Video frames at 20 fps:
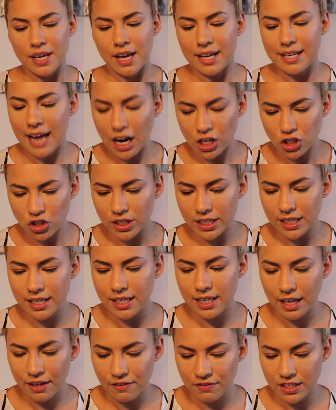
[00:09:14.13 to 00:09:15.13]
A
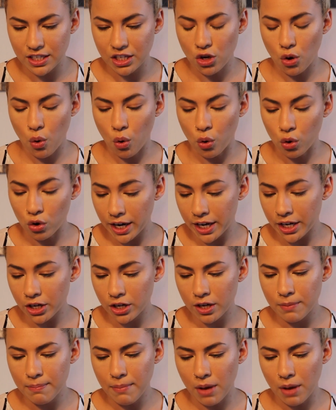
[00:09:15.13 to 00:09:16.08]
naturally gifted orator,